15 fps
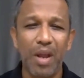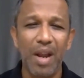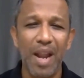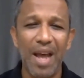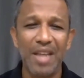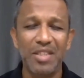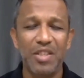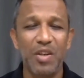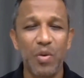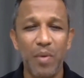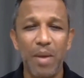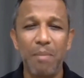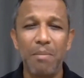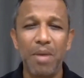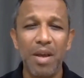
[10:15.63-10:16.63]
last
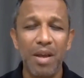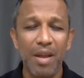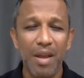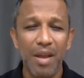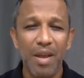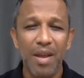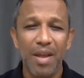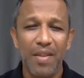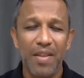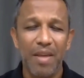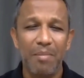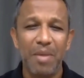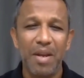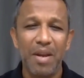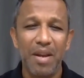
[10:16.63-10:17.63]
November. They
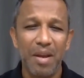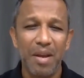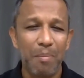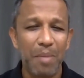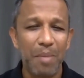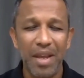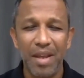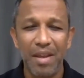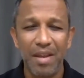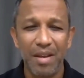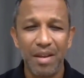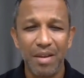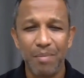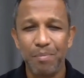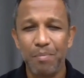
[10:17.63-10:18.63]
have been playing
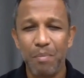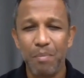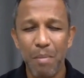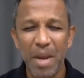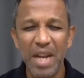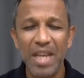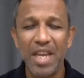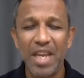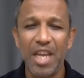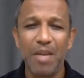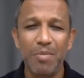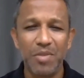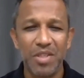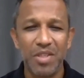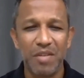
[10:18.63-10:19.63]
many
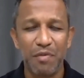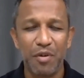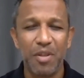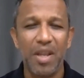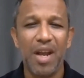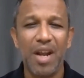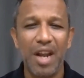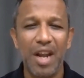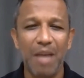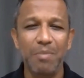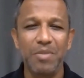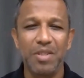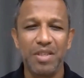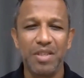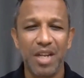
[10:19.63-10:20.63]
games for their
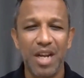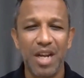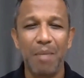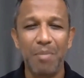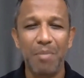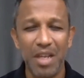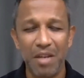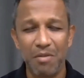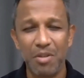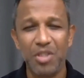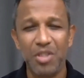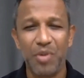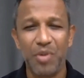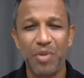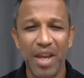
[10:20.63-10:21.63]
clubs. The club league
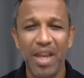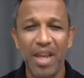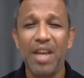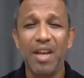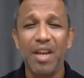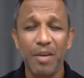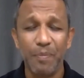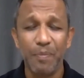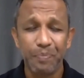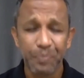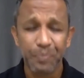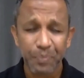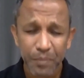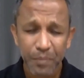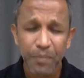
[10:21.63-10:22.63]
was dragging
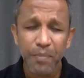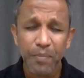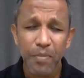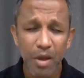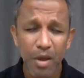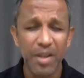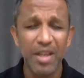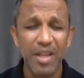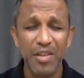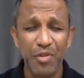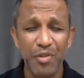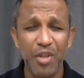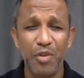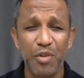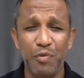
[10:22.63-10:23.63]
nearly
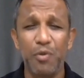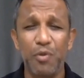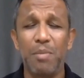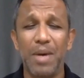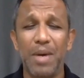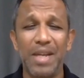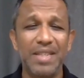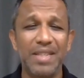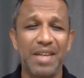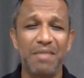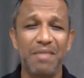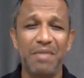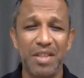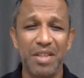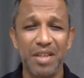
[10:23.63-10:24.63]
3 to 4 months,
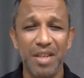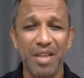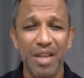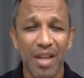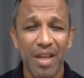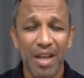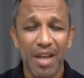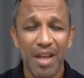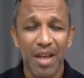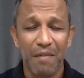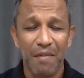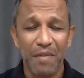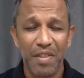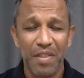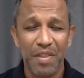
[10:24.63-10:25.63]
and with
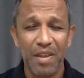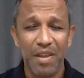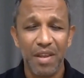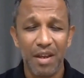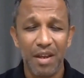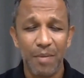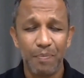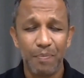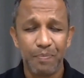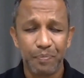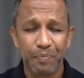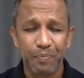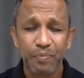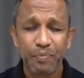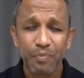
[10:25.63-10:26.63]
the
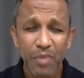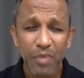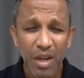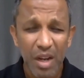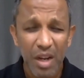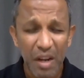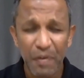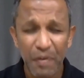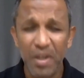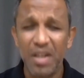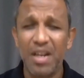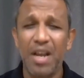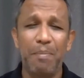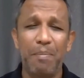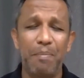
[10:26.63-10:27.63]

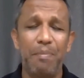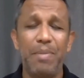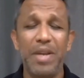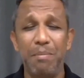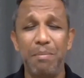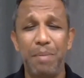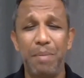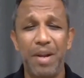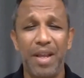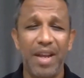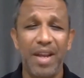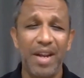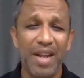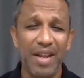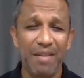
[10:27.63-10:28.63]
Clifford Cup being
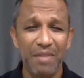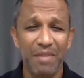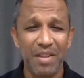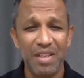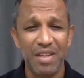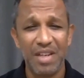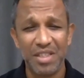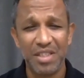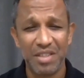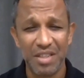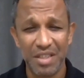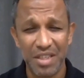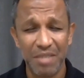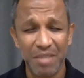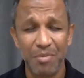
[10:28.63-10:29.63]
played and with the
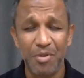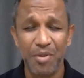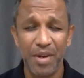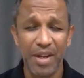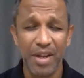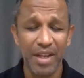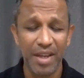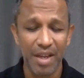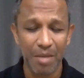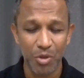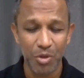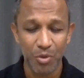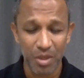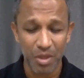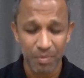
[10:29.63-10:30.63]
national team training, I'm
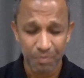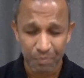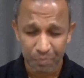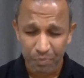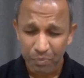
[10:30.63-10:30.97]
sure